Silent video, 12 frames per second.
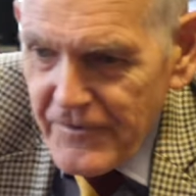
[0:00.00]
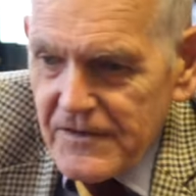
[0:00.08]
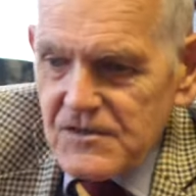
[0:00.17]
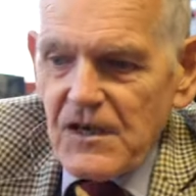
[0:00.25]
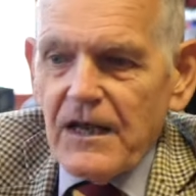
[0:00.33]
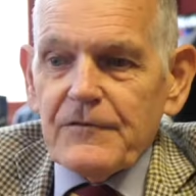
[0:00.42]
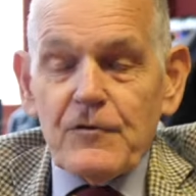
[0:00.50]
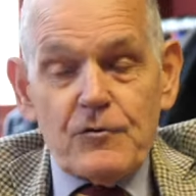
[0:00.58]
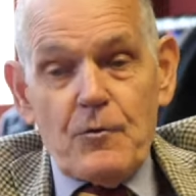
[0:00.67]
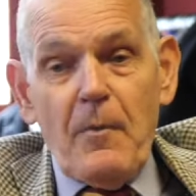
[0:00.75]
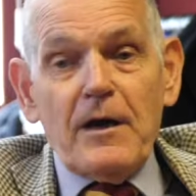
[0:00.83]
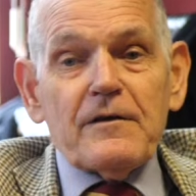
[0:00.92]
things like
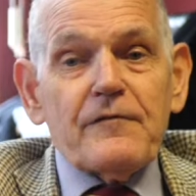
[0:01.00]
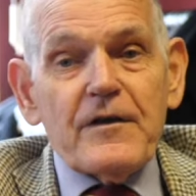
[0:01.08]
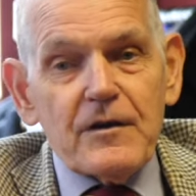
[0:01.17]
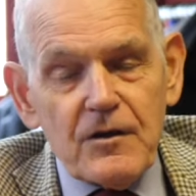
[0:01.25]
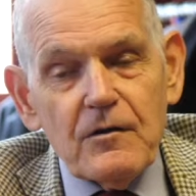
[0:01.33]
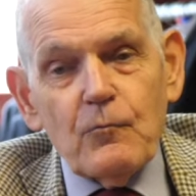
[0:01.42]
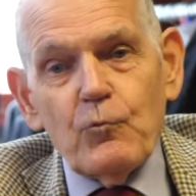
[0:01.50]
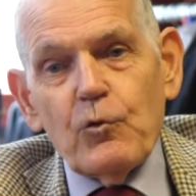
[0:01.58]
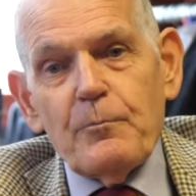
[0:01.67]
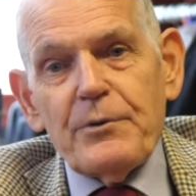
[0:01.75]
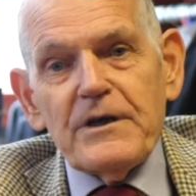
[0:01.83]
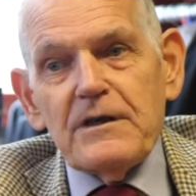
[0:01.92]
you might think
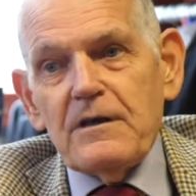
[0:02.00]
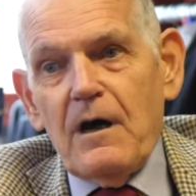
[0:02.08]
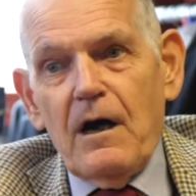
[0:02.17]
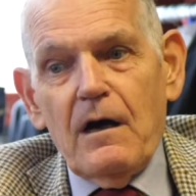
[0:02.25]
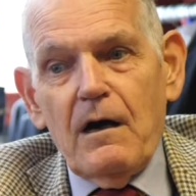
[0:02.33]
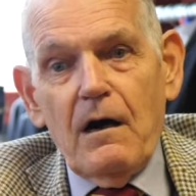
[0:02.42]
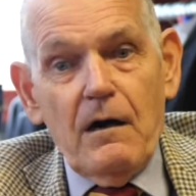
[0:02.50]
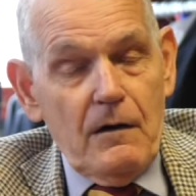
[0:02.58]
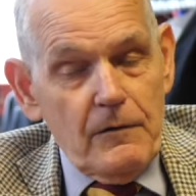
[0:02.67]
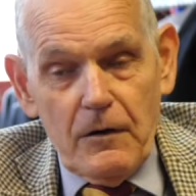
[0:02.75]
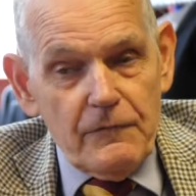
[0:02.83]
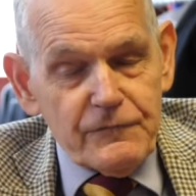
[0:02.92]
will be
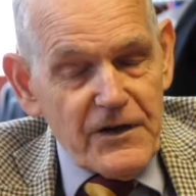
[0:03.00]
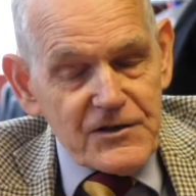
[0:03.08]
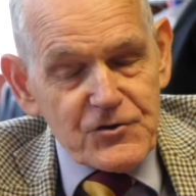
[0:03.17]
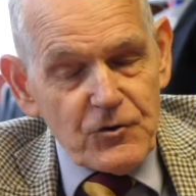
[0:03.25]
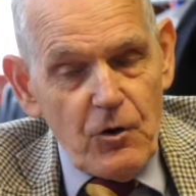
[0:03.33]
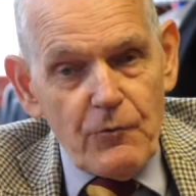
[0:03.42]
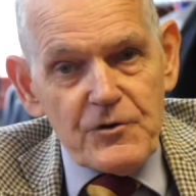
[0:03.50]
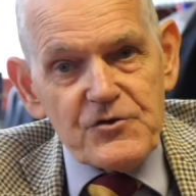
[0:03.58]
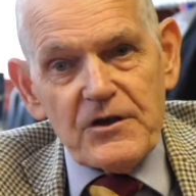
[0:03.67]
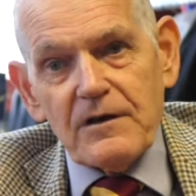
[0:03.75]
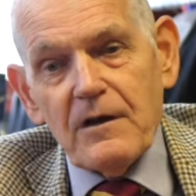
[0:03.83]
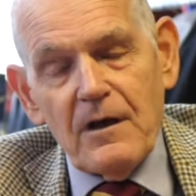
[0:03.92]
of national
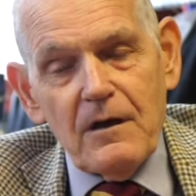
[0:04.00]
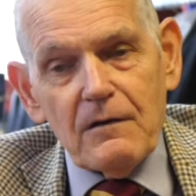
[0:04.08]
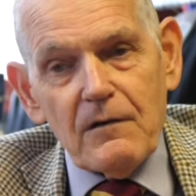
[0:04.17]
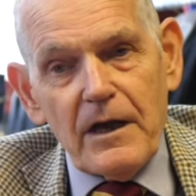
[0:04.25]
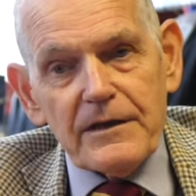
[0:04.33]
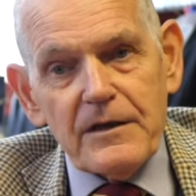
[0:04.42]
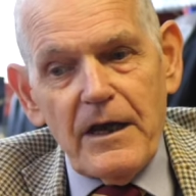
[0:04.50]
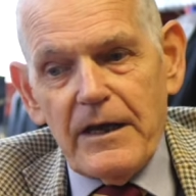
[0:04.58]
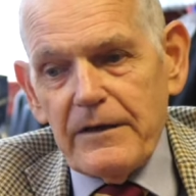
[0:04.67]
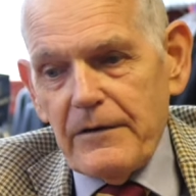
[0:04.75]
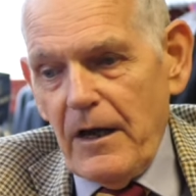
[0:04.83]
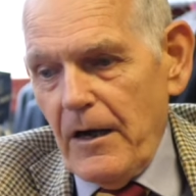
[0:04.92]
origin, like
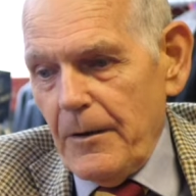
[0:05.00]
in